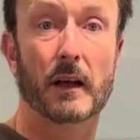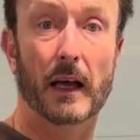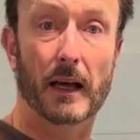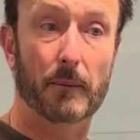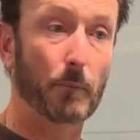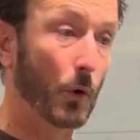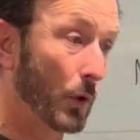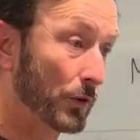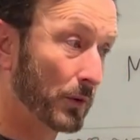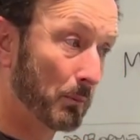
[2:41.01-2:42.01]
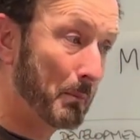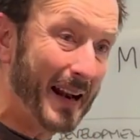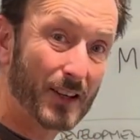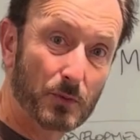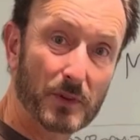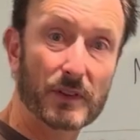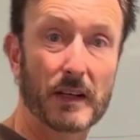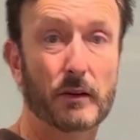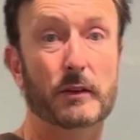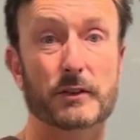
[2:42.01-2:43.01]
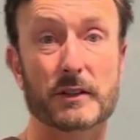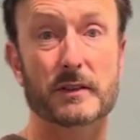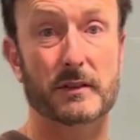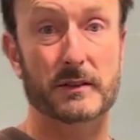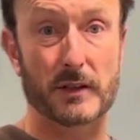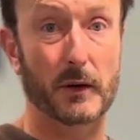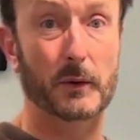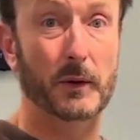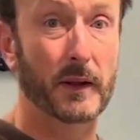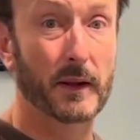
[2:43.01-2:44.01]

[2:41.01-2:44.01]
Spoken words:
or some management technologies. So,